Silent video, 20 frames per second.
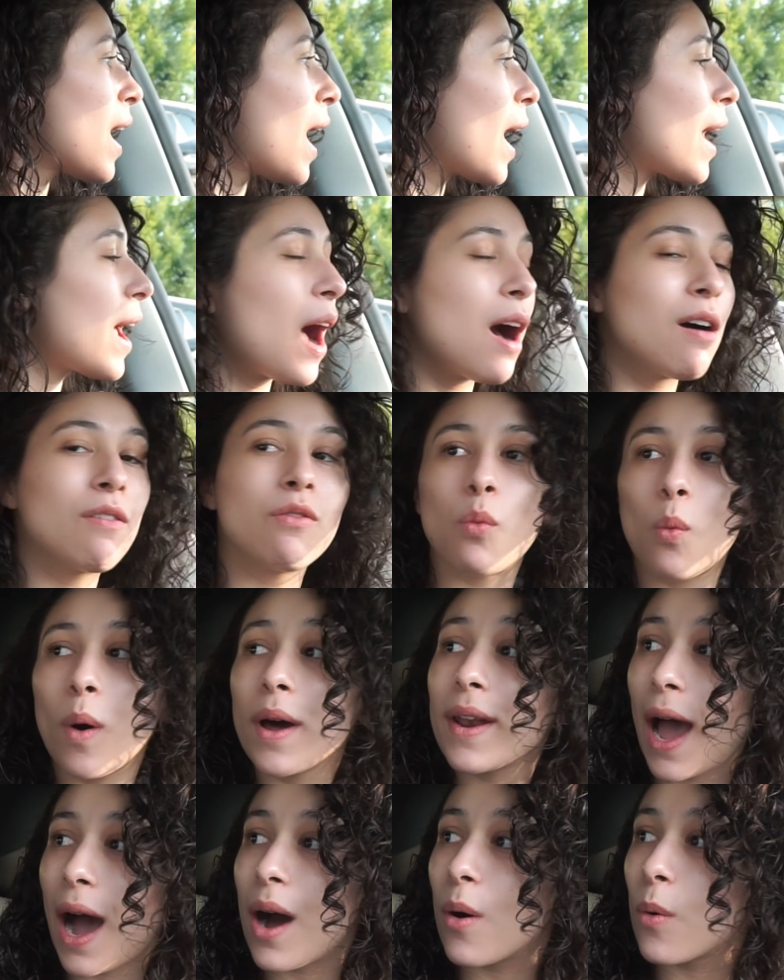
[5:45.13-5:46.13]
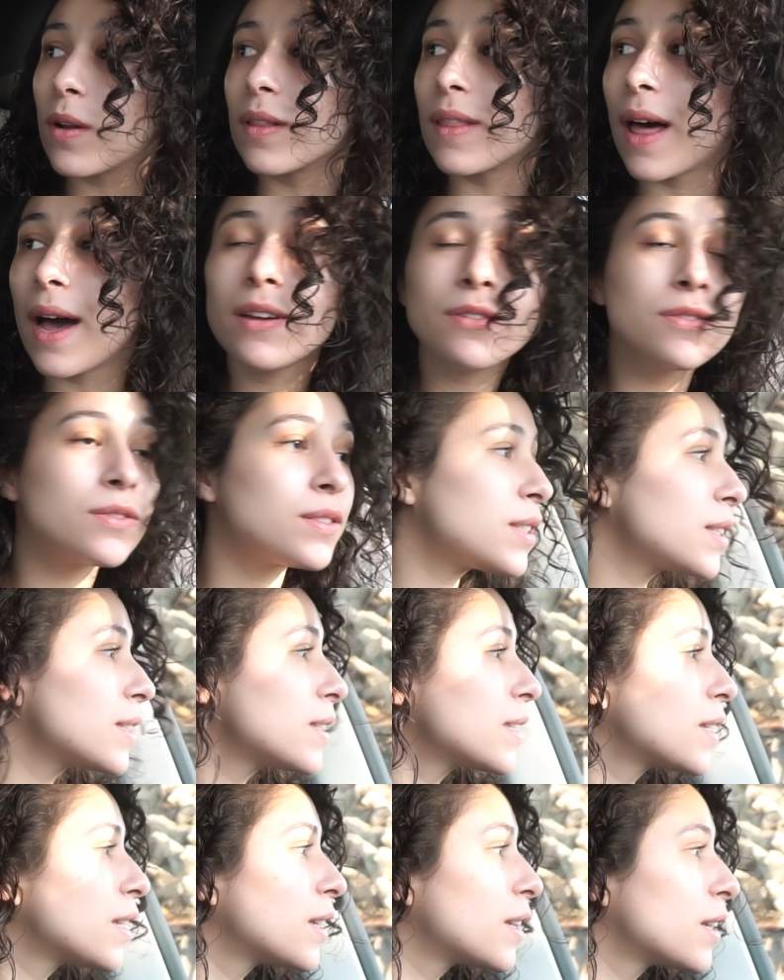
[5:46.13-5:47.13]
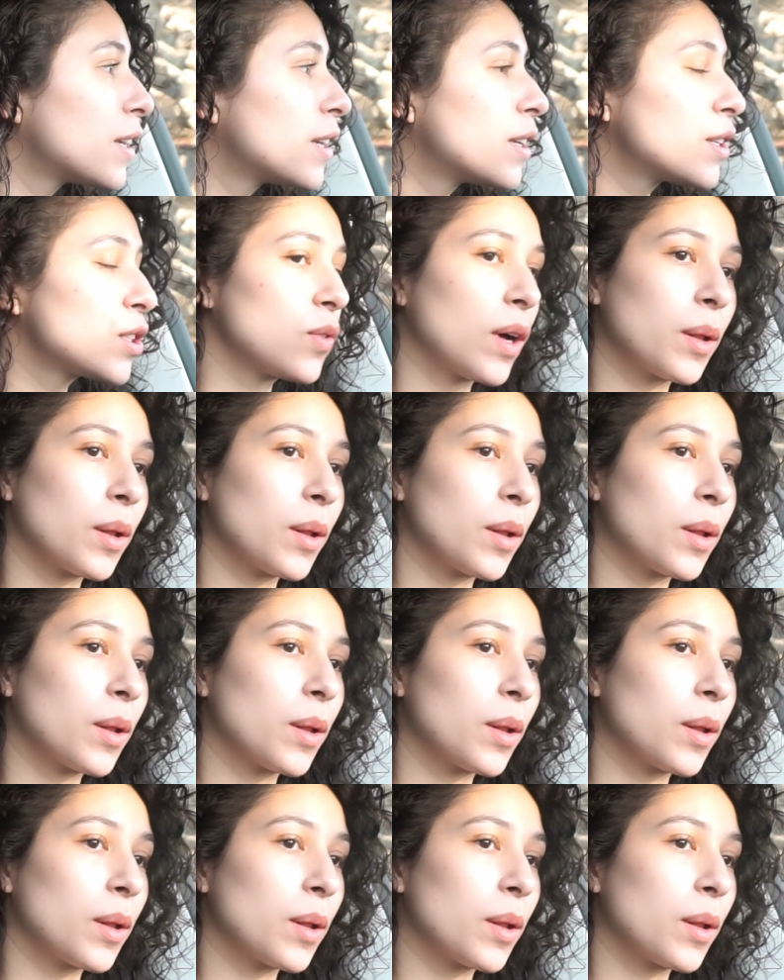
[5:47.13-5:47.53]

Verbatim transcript: I have one hour left, so